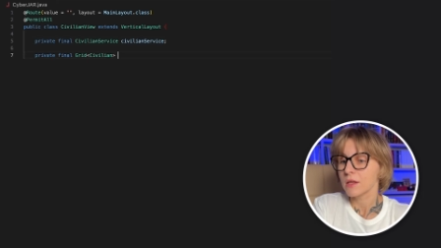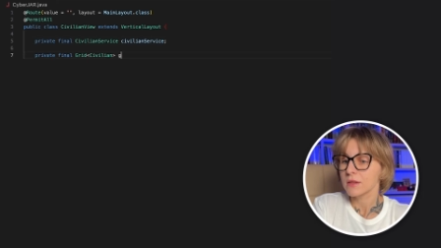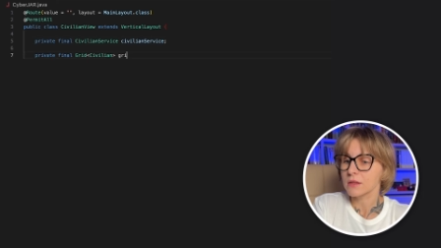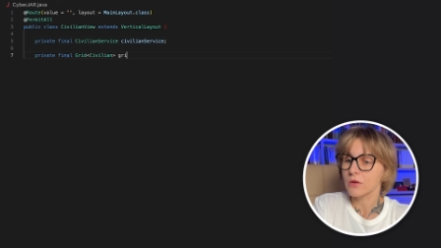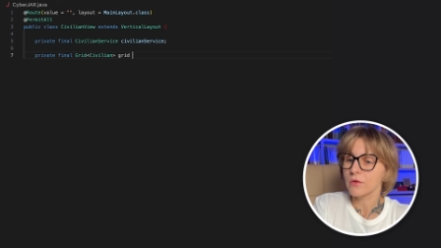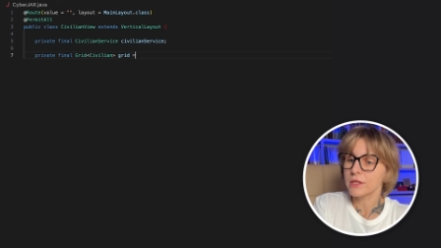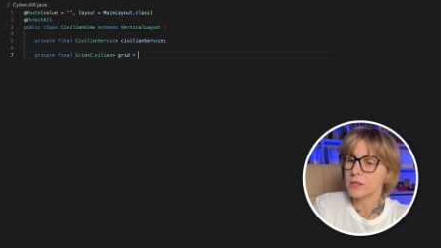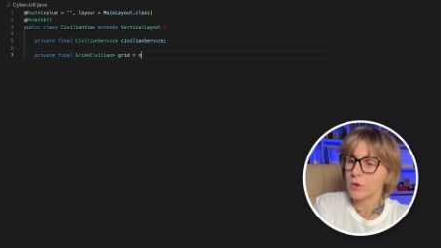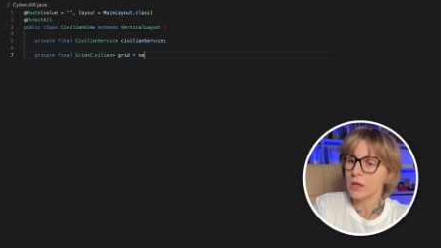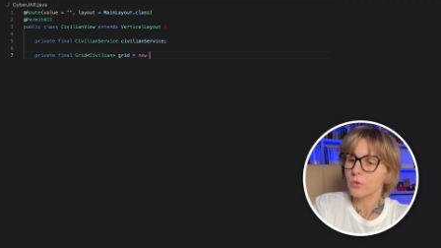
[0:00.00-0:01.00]
So this
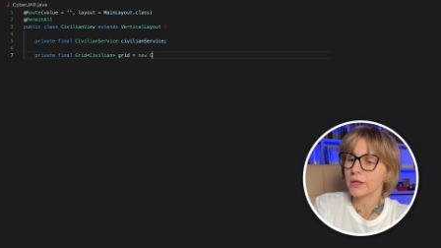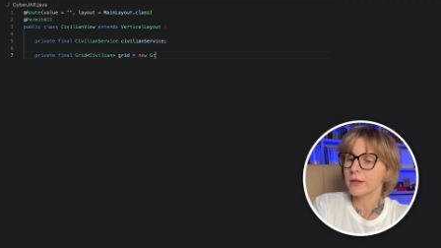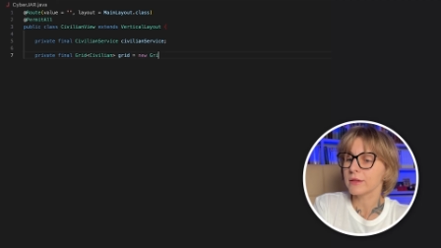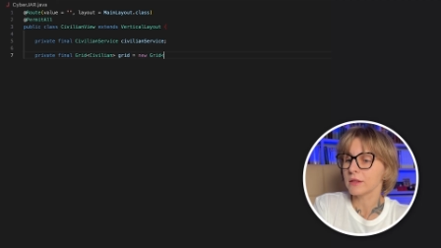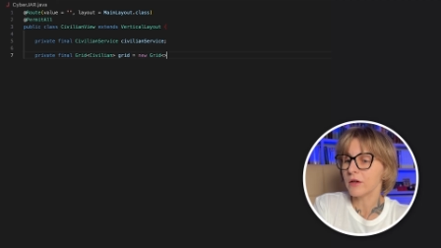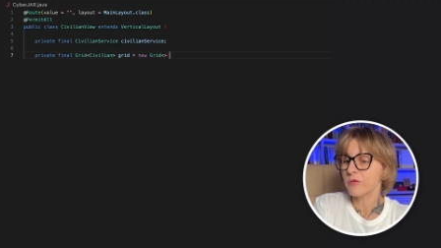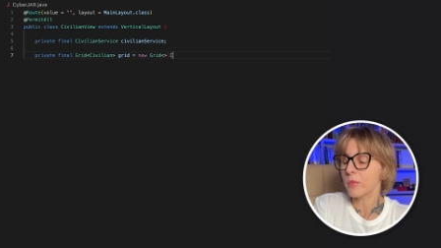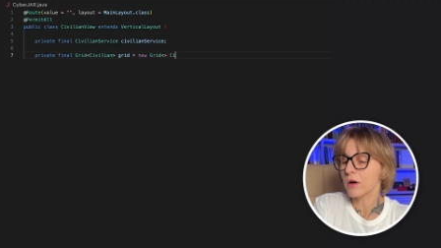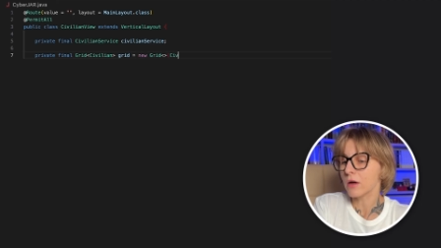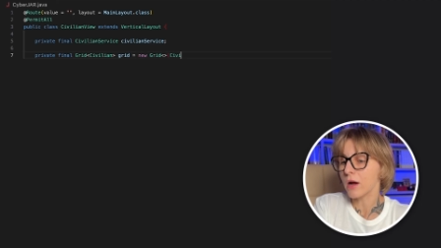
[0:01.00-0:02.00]
way we get the
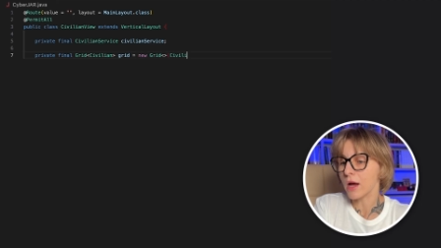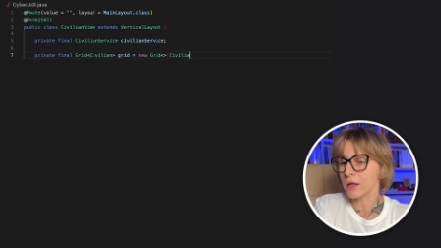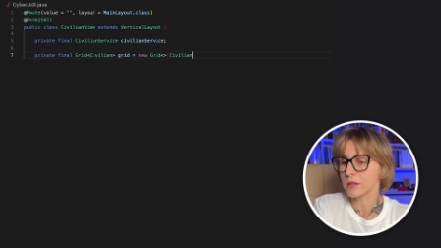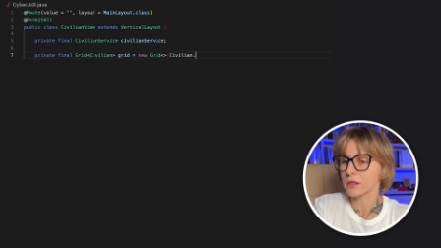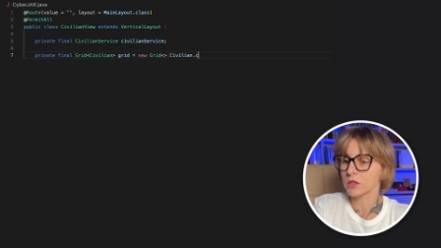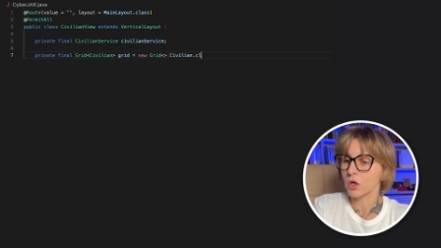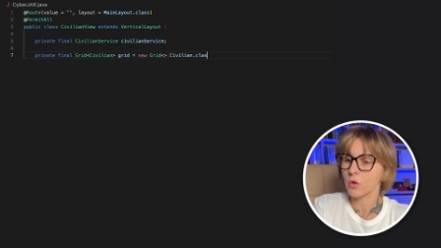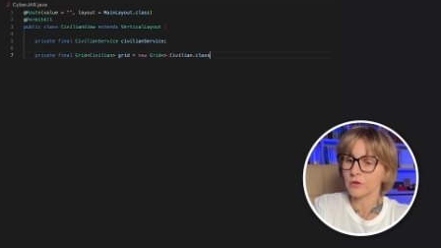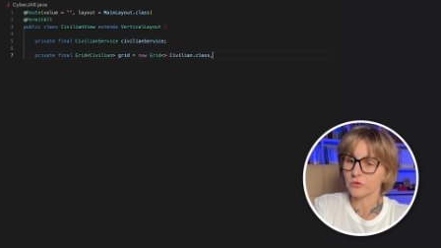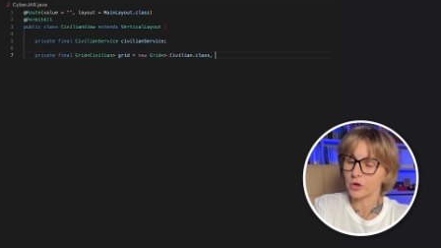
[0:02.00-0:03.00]
navbar and
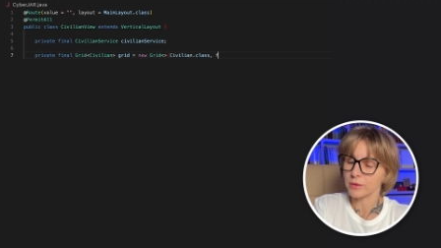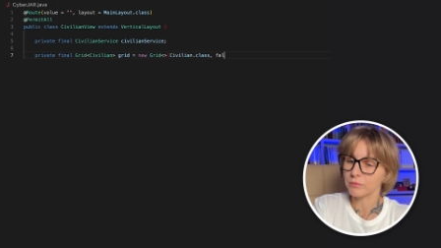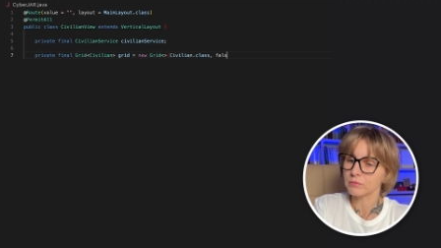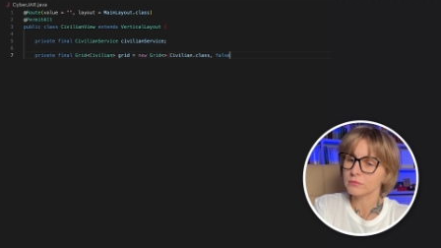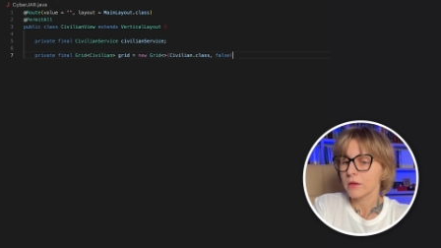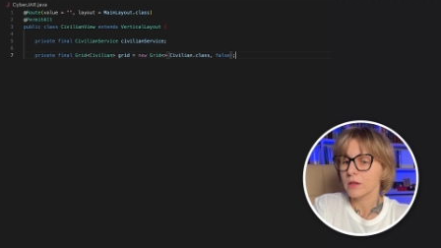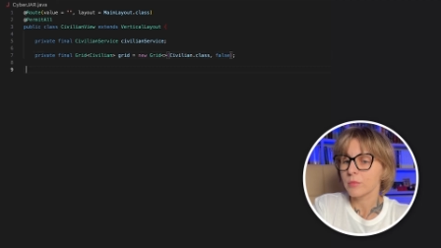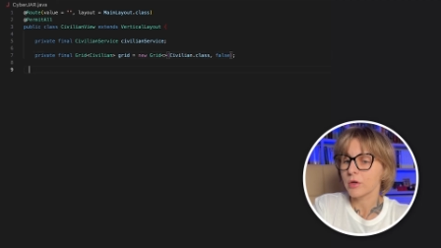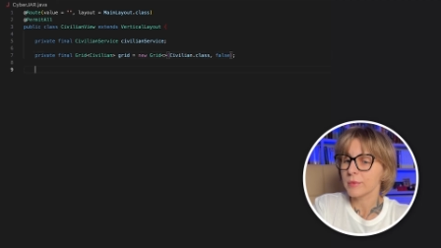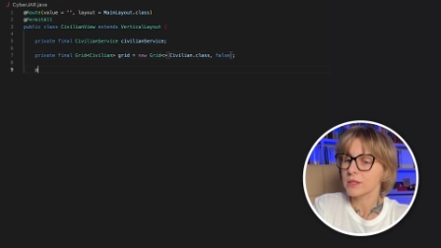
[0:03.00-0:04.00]
drawer frame. The
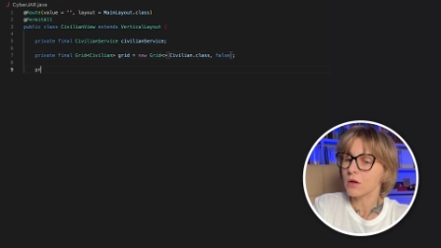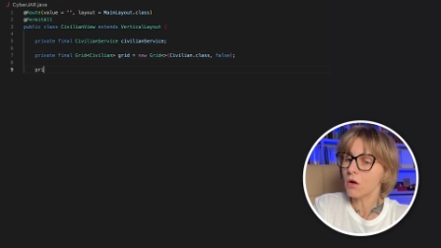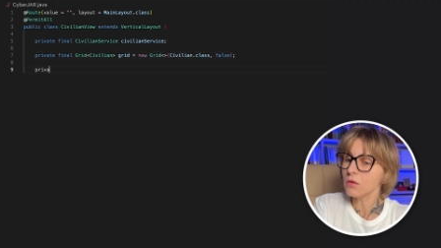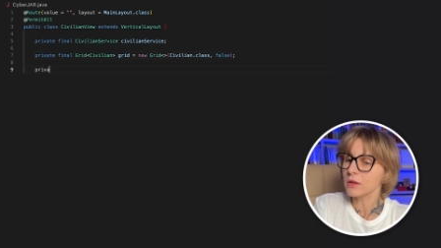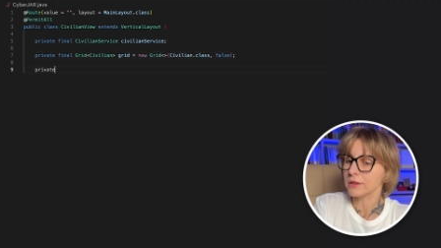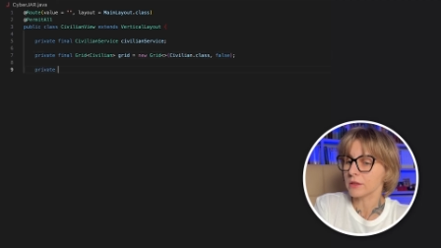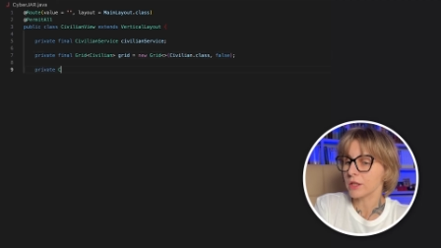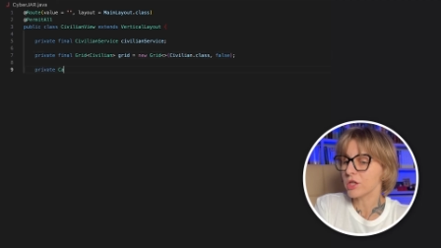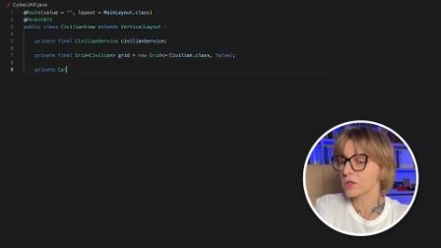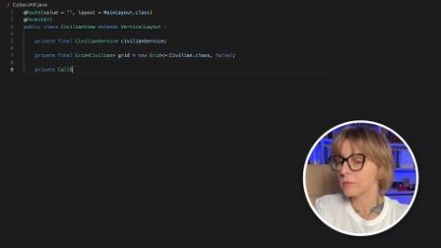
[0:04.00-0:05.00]
permit all
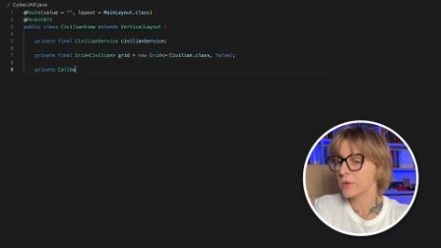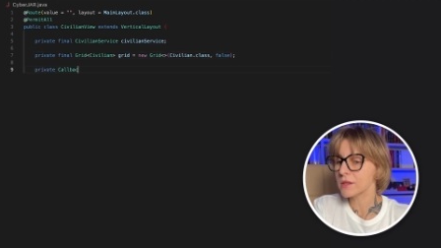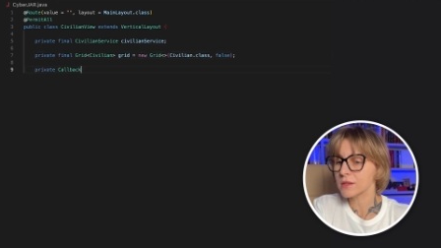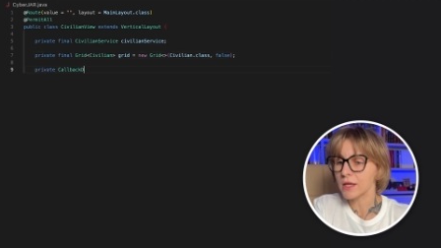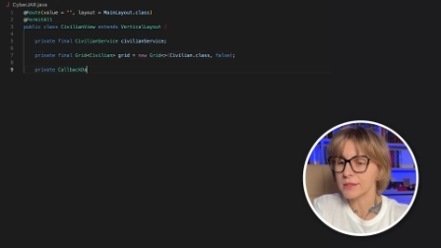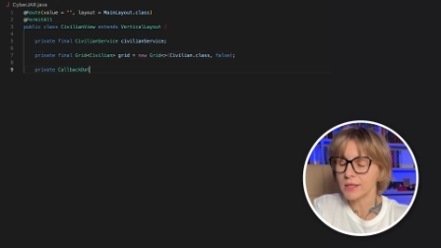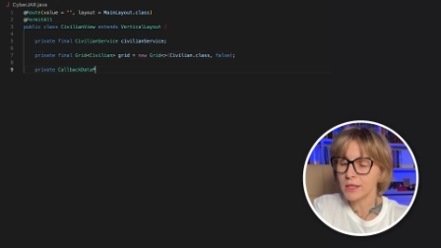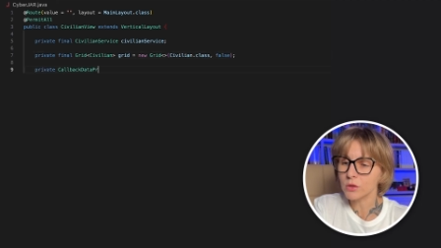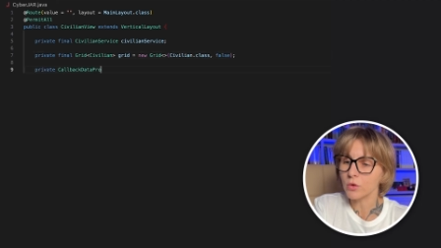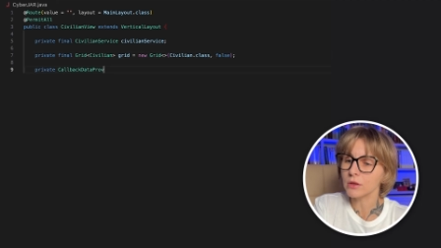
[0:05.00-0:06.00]
annotation means that
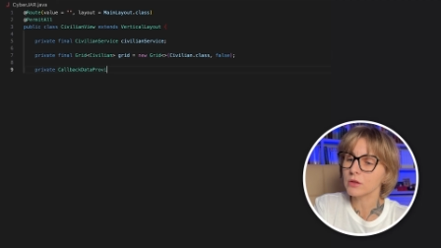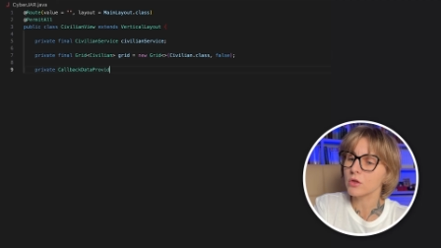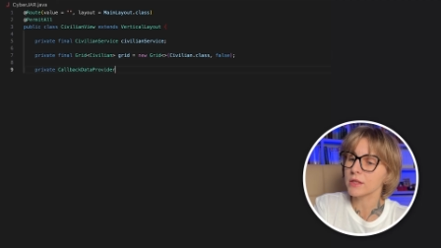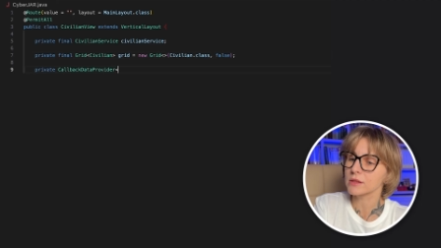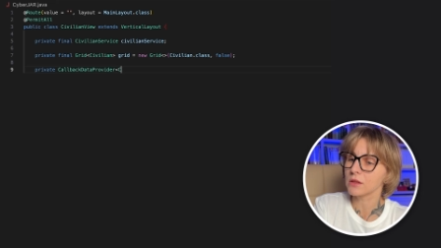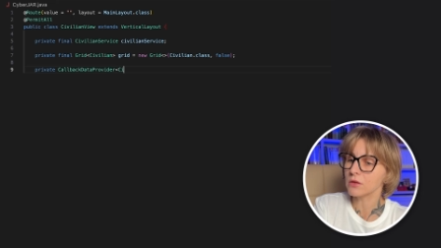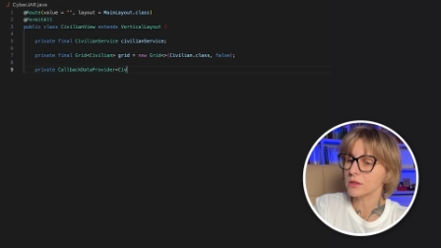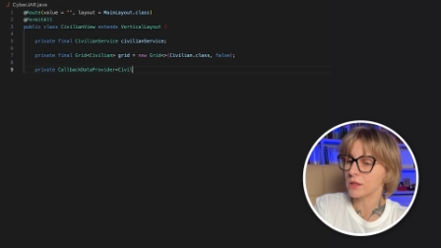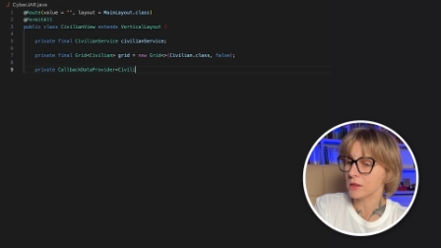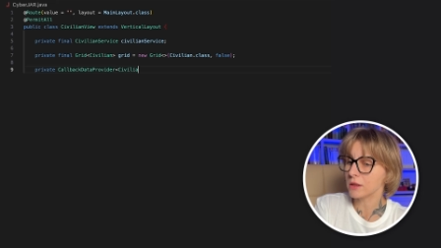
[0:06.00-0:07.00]
anyone who has logged
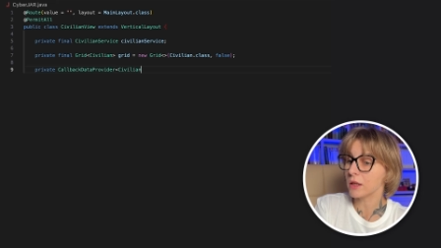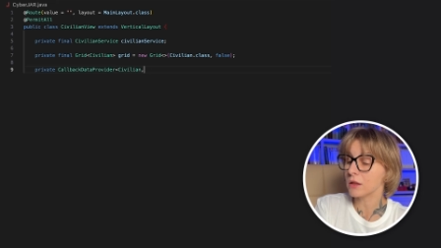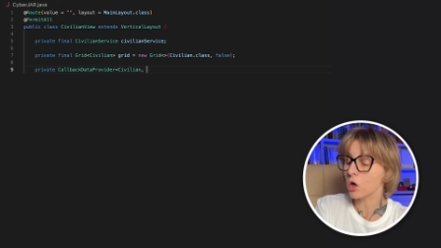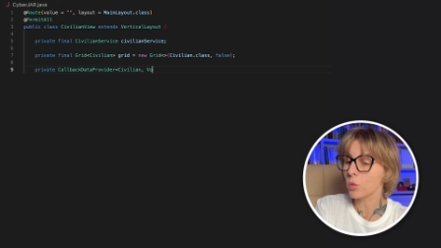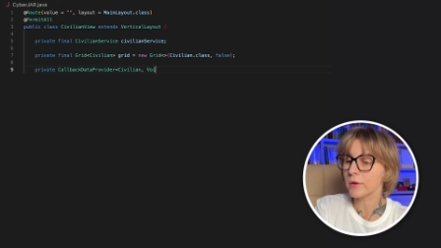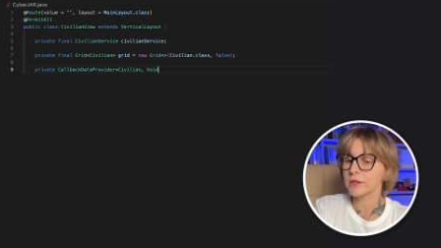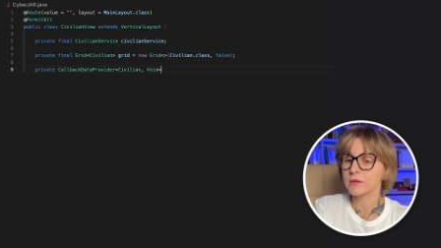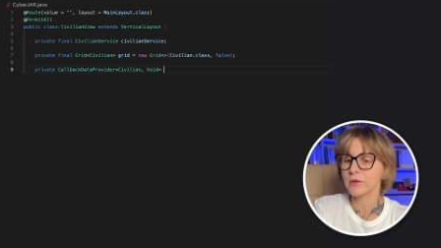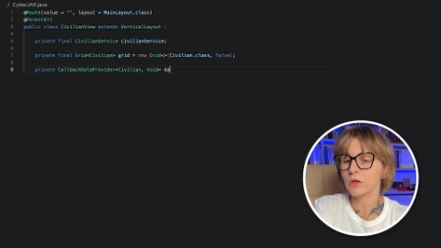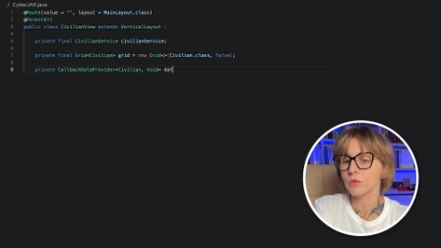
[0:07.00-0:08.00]
in can open this
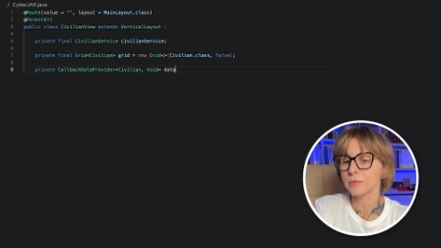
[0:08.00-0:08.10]
view.